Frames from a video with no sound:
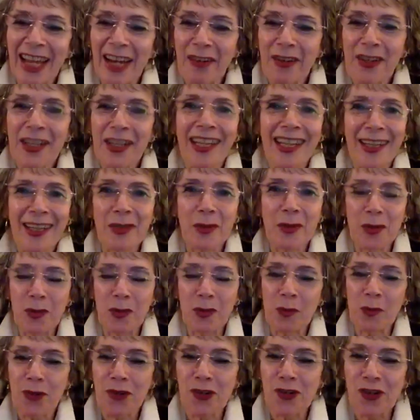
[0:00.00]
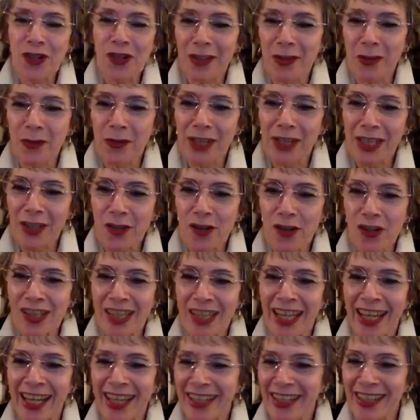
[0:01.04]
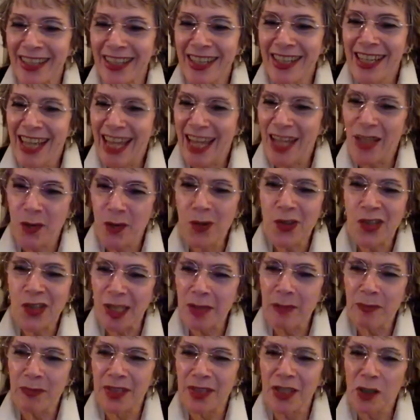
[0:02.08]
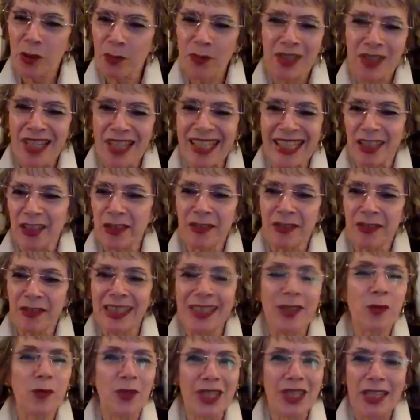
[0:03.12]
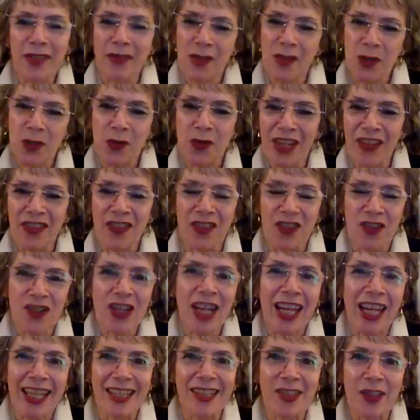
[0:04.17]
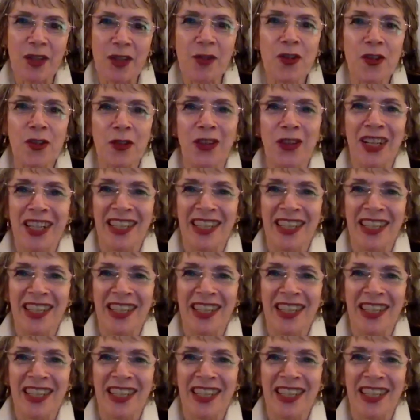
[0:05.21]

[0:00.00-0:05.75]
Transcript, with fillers: Ariane, who you appreciate already, just added, and you slip Gilbert and Sullivan in whenever you get the chance, don't you?